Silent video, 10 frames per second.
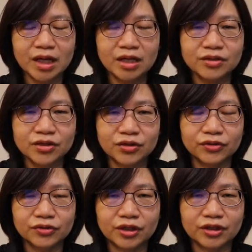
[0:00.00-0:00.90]

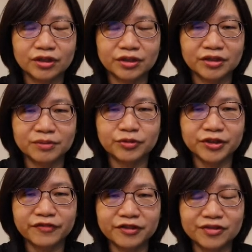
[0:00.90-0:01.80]
So in the
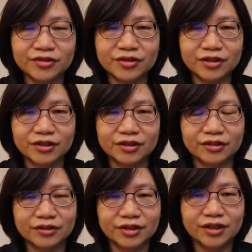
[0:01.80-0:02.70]
previous
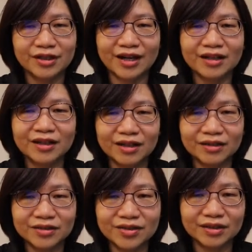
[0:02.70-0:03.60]

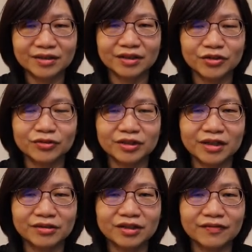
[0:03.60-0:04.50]
guidelines said that you
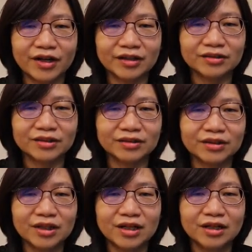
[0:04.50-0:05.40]
can divide the
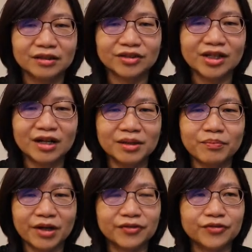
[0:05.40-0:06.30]
time
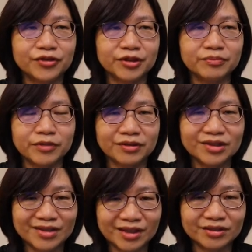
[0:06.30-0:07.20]
by 3. It
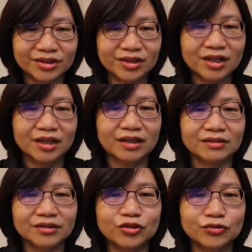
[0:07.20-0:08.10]
means that
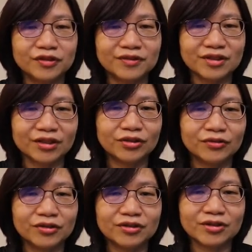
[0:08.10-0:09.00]
the duty
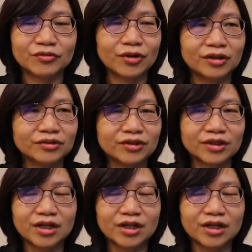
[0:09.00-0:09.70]
cycle is around